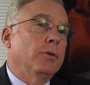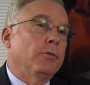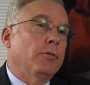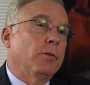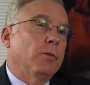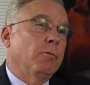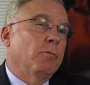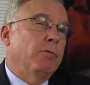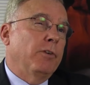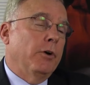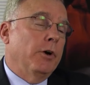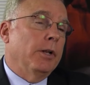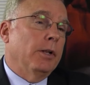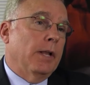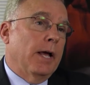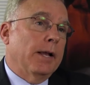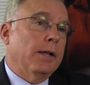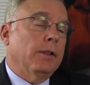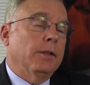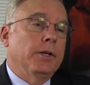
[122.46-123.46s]
is very
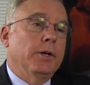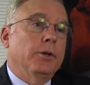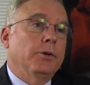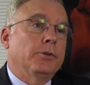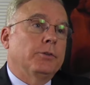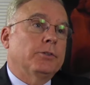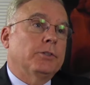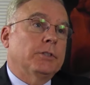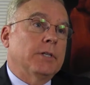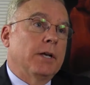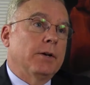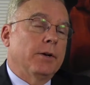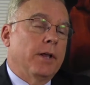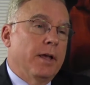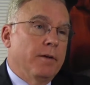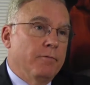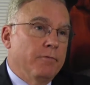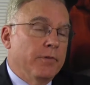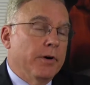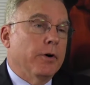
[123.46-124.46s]
likely to send
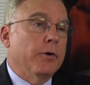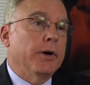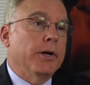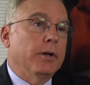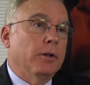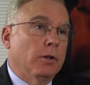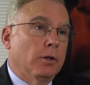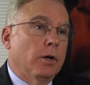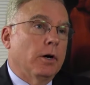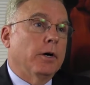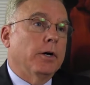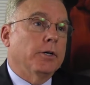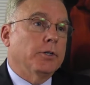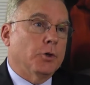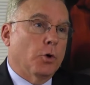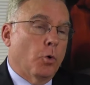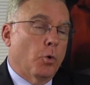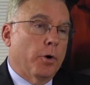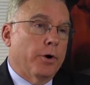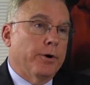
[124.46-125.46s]
a very
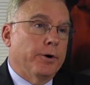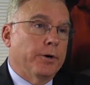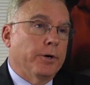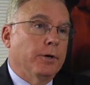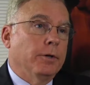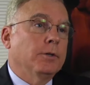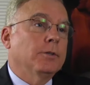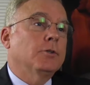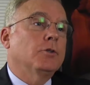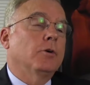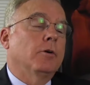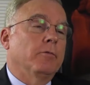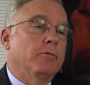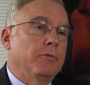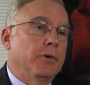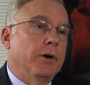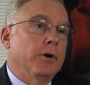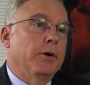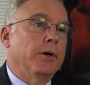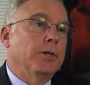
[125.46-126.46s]
large order to a
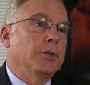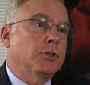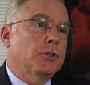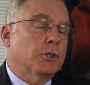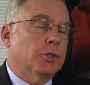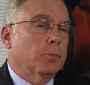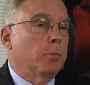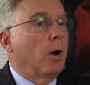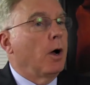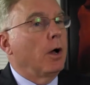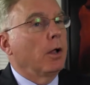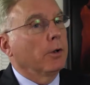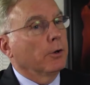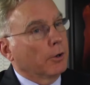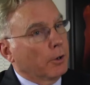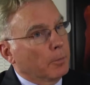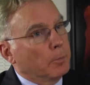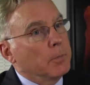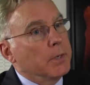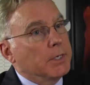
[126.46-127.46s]
very small
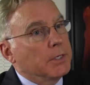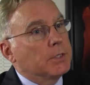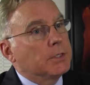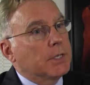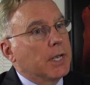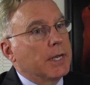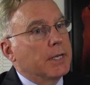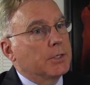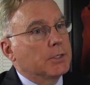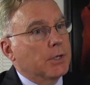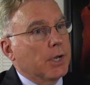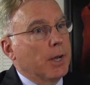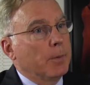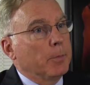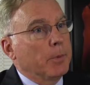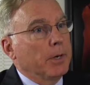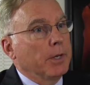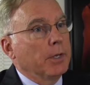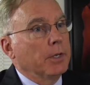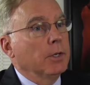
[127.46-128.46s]
or mid-sized
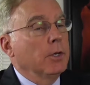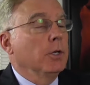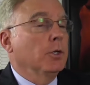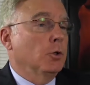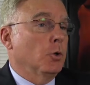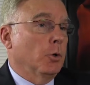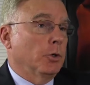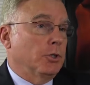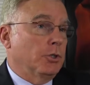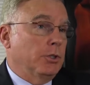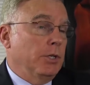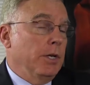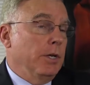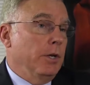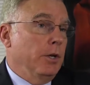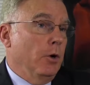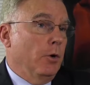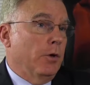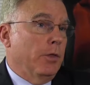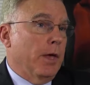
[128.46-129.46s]
company. To a
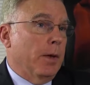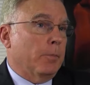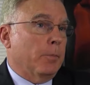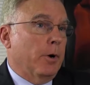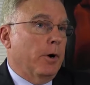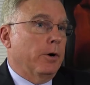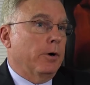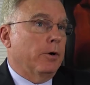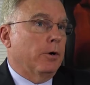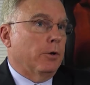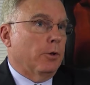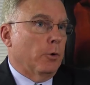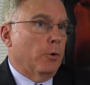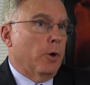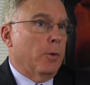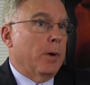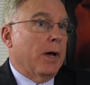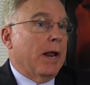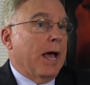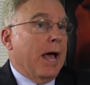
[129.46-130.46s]
CEO of that partner, they're
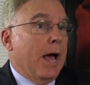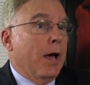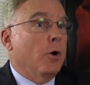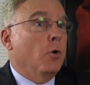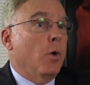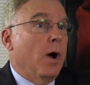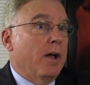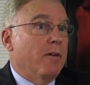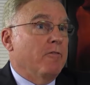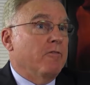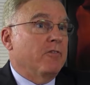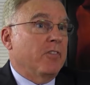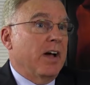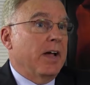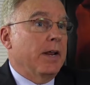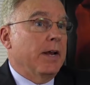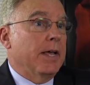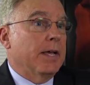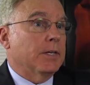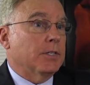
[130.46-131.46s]
worried about how do I
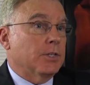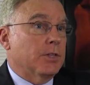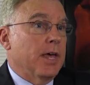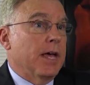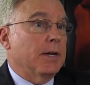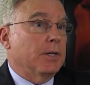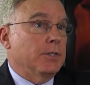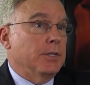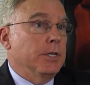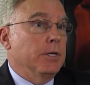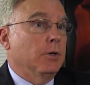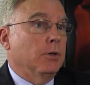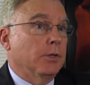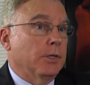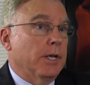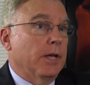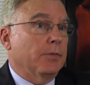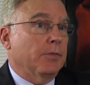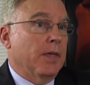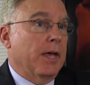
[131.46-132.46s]
finance that deal
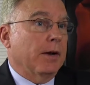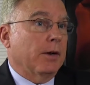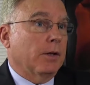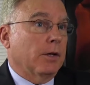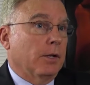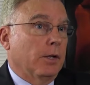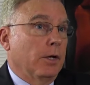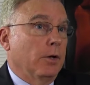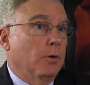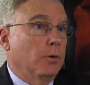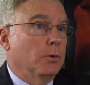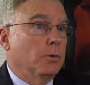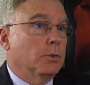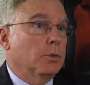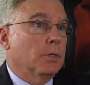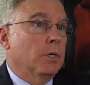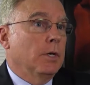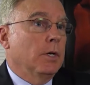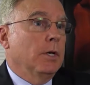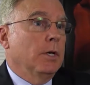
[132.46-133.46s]
and get that
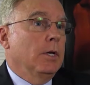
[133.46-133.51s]
closed.